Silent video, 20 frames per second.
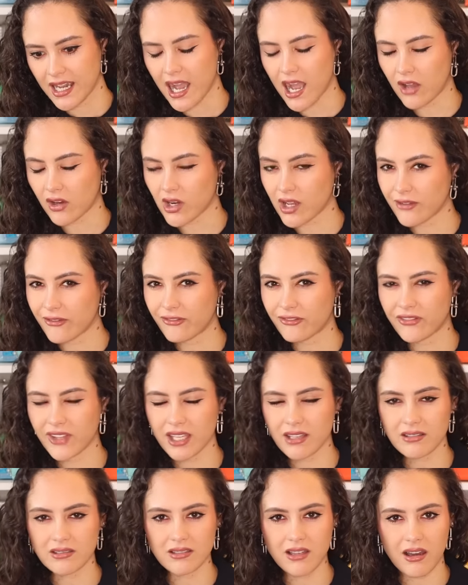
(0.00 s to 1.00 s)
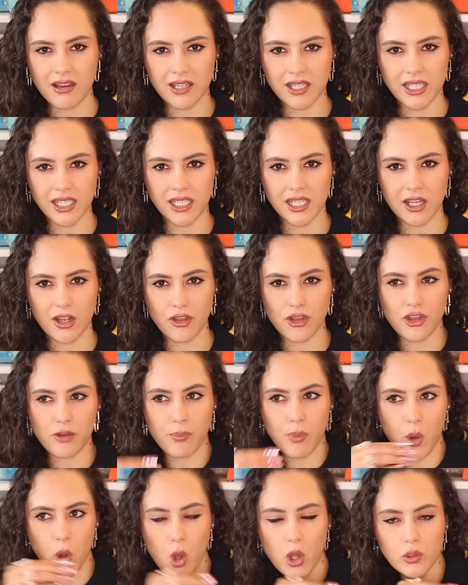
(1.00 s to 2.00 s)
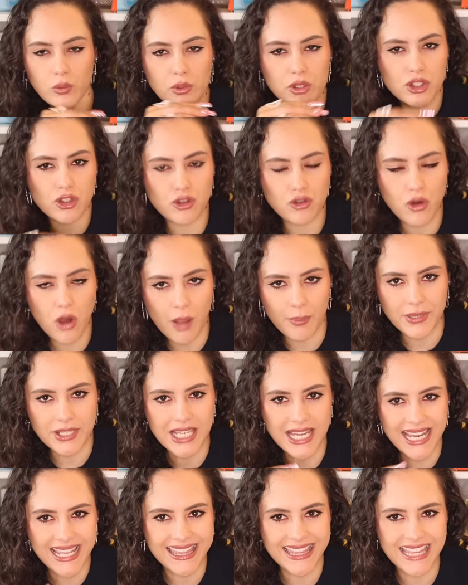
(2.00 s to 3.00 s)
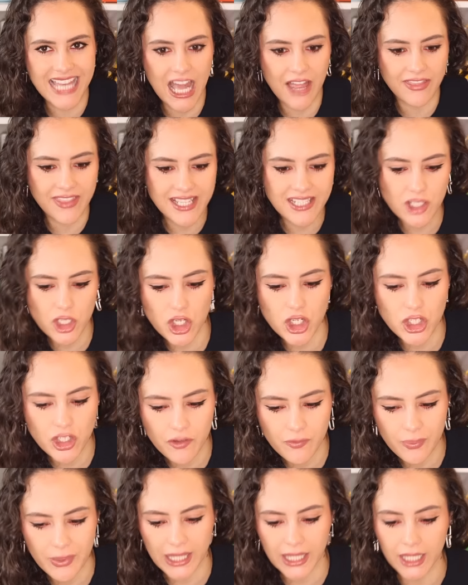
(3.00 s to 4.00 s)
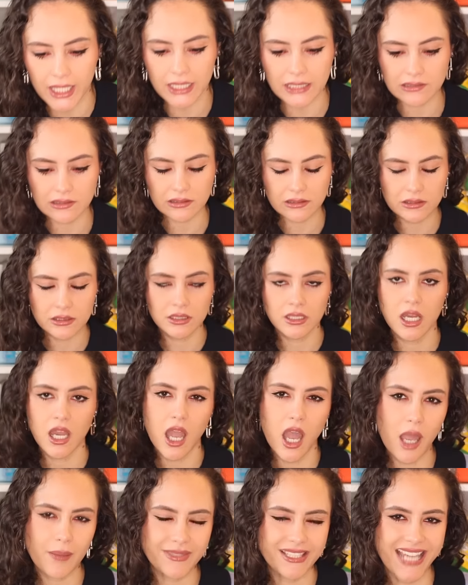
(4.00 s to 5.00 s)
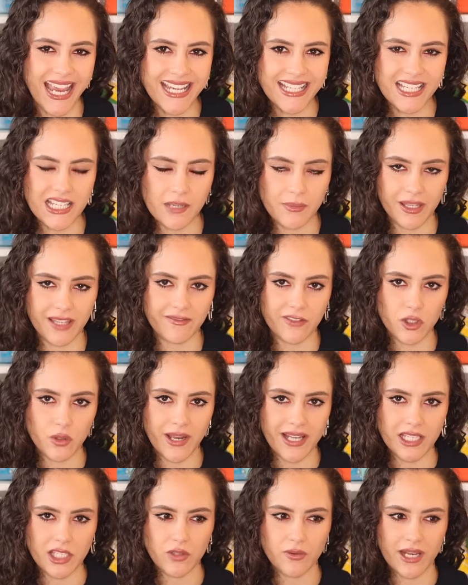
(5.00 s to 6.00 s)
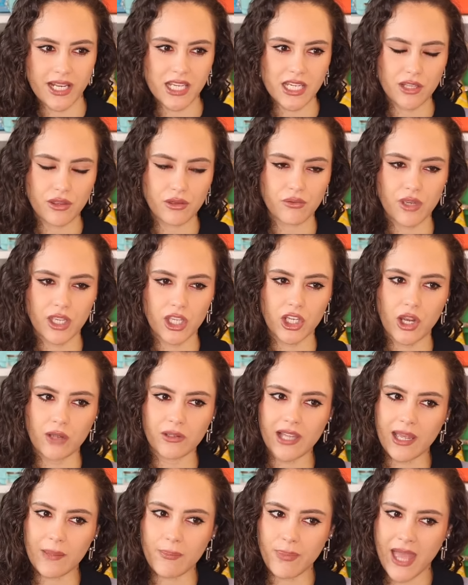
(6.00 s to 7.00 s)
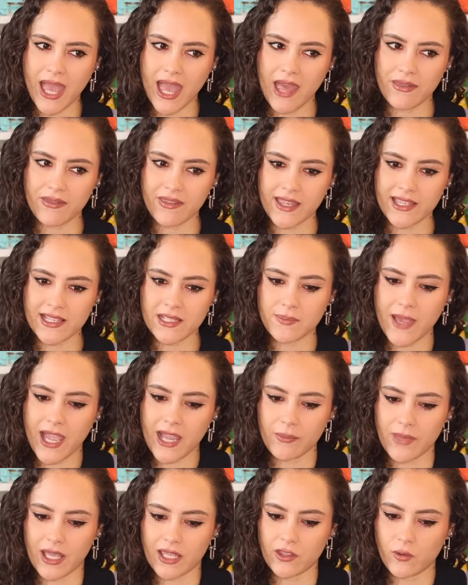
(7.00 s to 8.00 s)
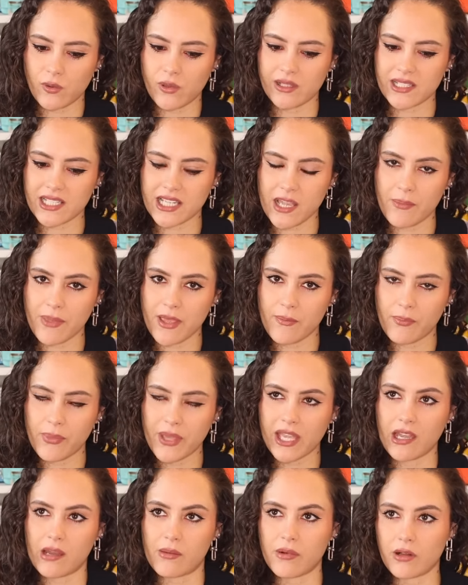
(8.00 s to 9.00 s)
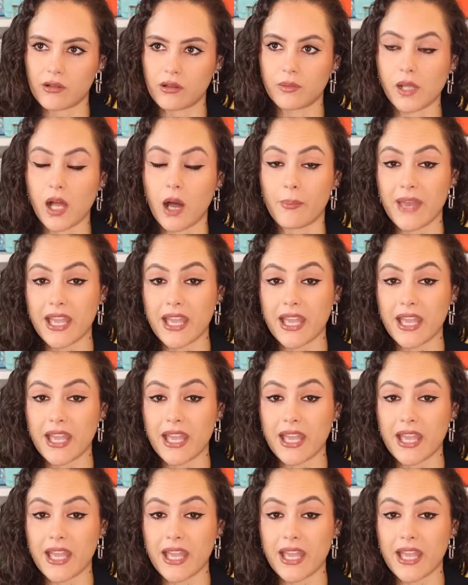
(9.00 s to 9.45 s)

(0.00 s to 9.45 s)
And I feel like the ball was dropped in that this could have been updated a bit for 2023, you know, like pare things back, make the quilting a bit bigger, blah, blah, blah.